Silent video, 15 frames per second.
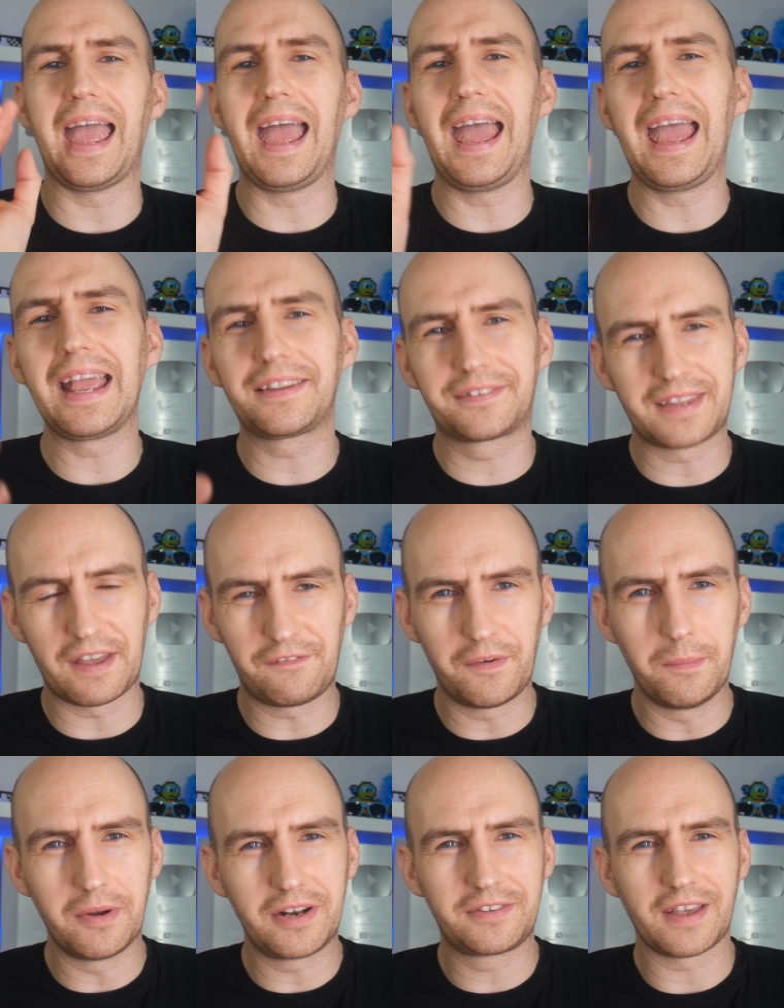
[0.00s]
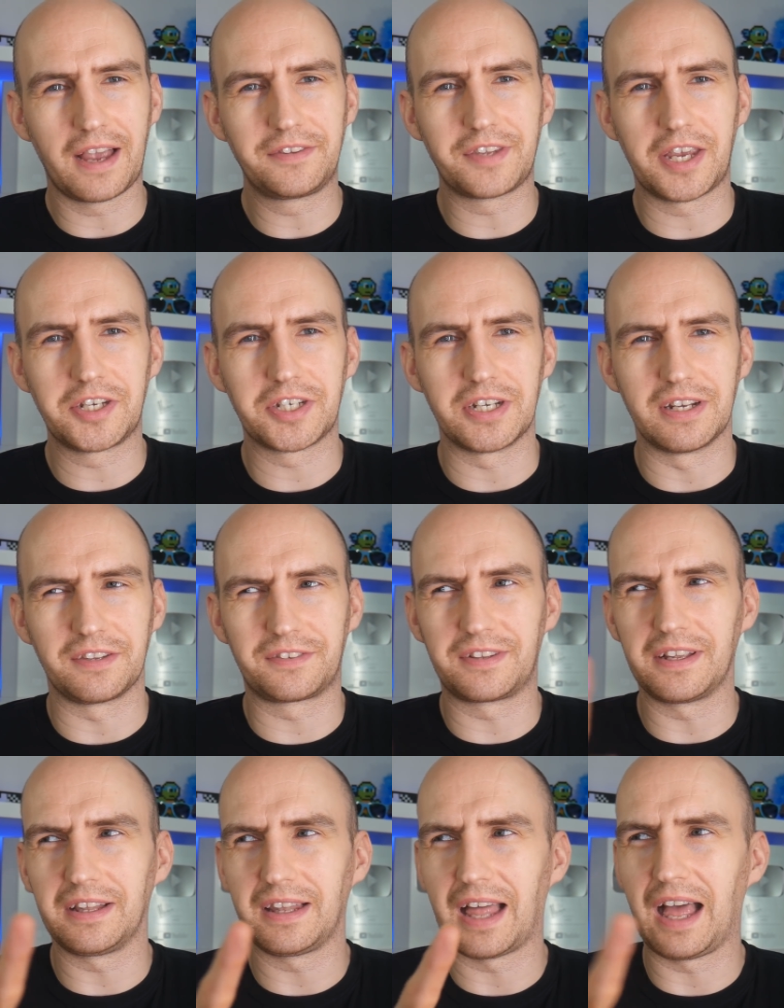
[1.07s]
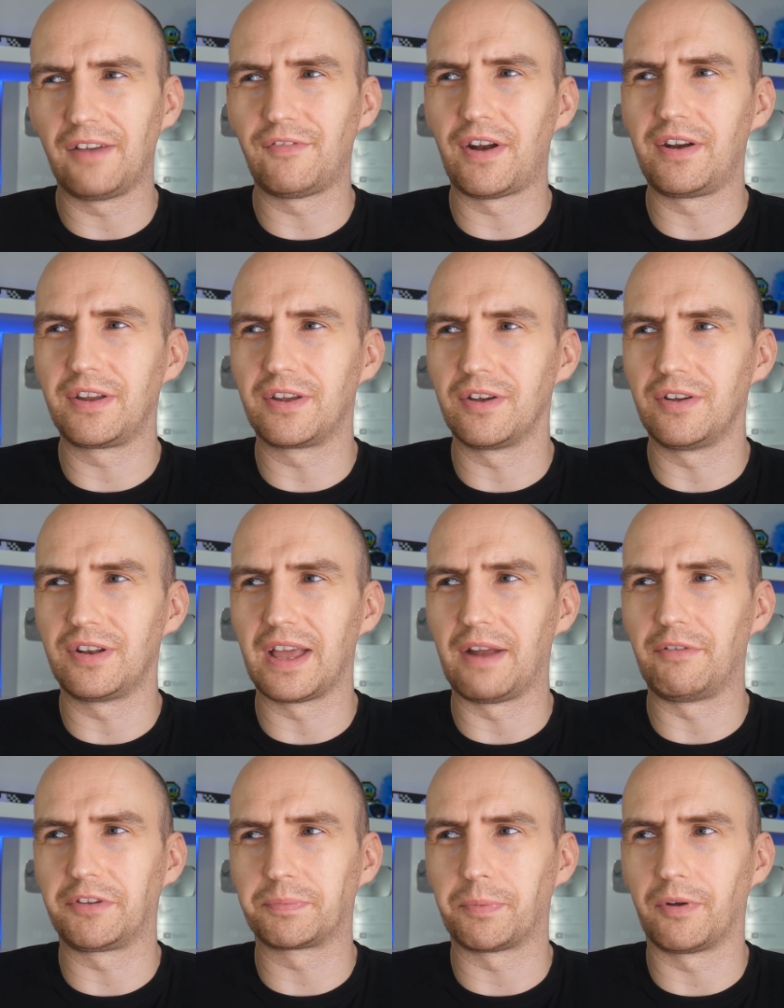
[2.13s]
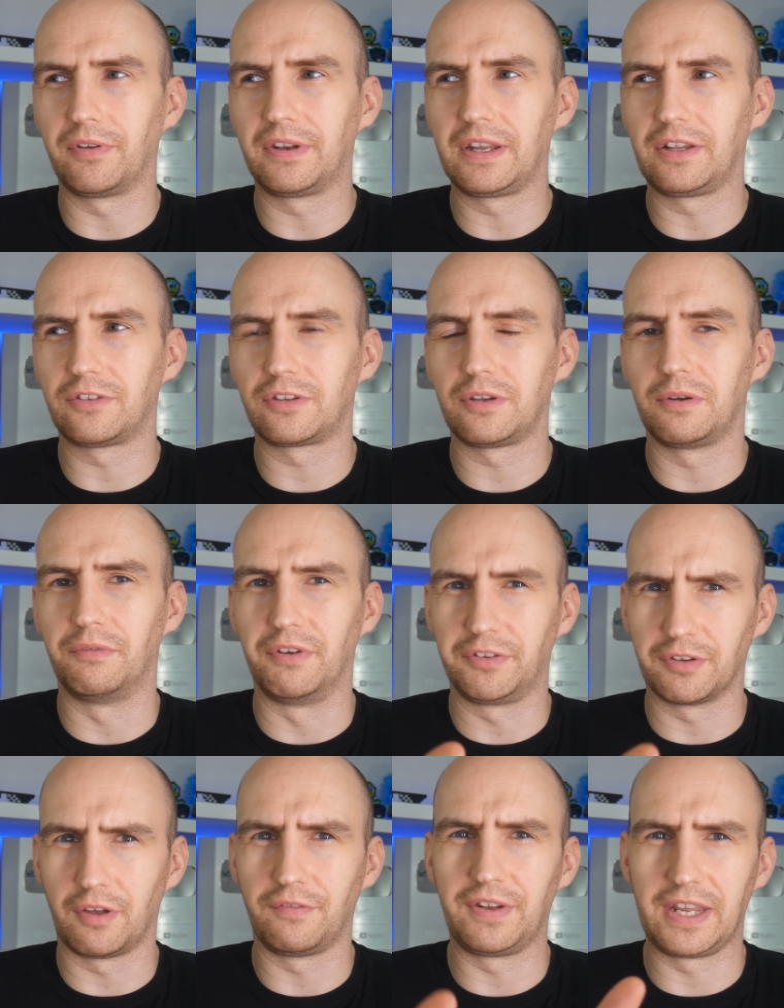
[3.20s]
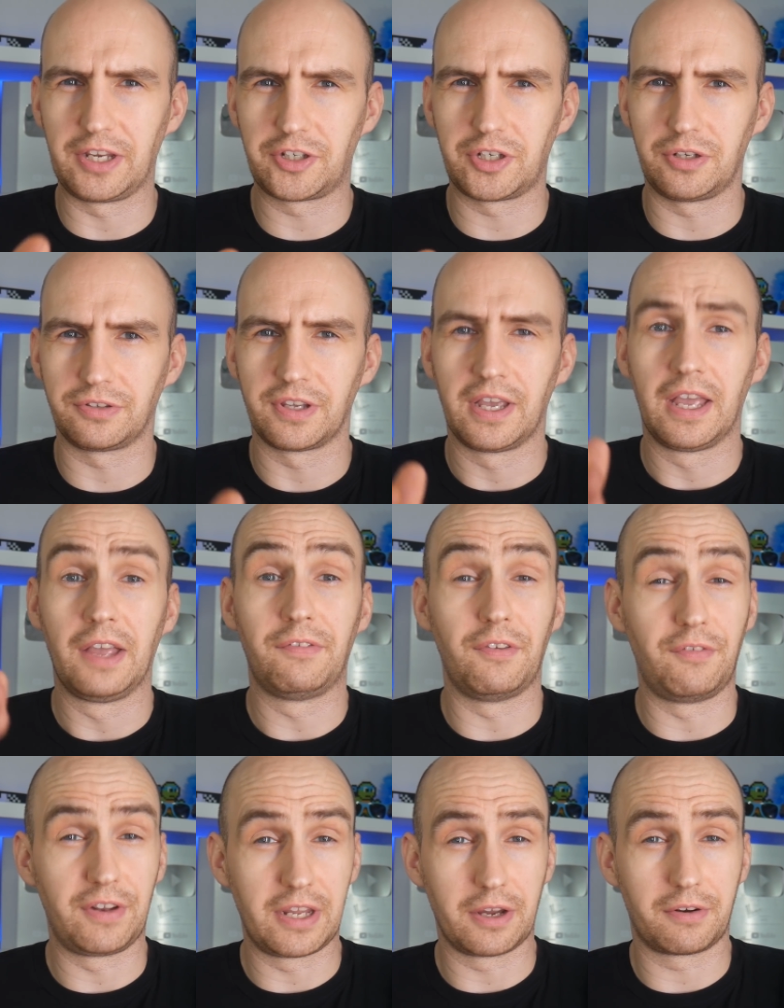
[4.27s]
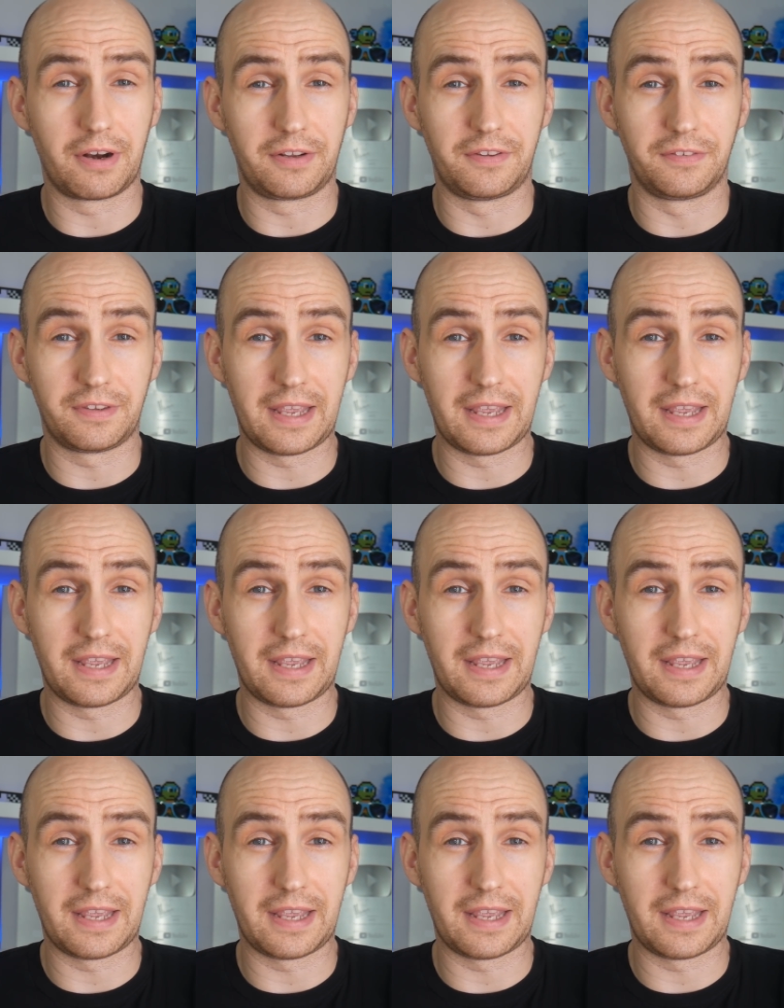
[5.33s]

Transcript: Except for monetization, they still aren't very good at responding to and resolving issues for video creators